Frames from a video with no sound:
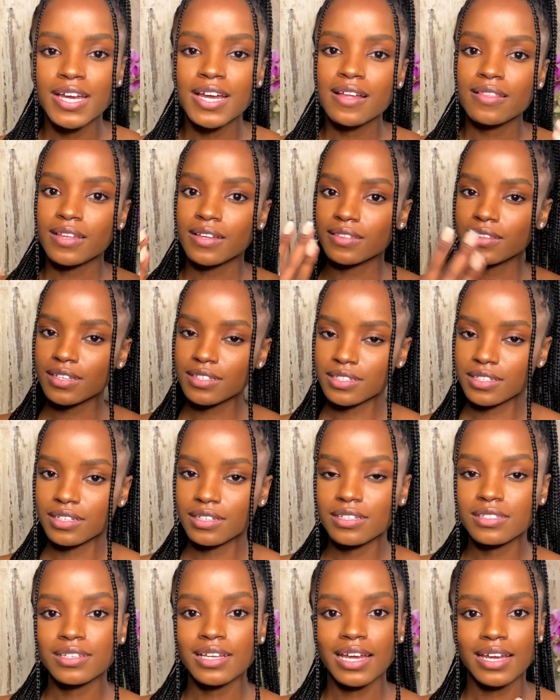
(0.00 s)
that this
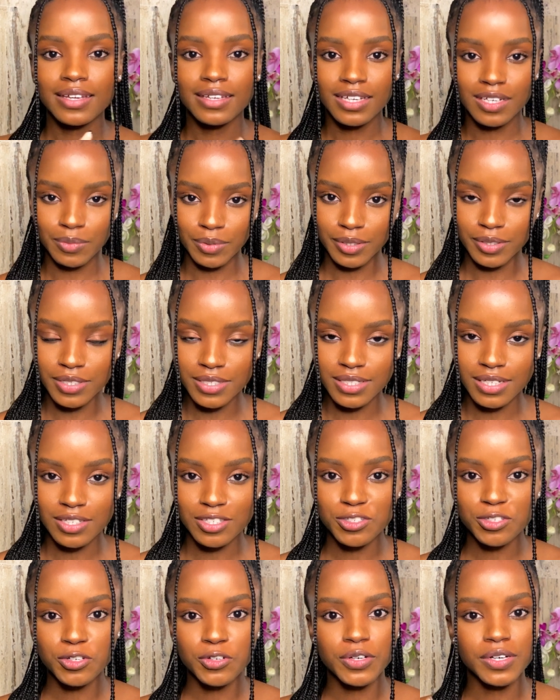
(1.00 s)
is a chemical
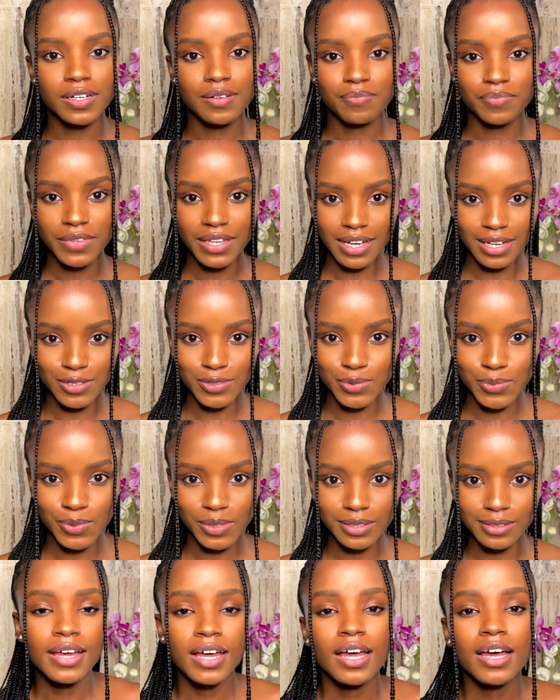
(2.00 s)
sunscreen as well.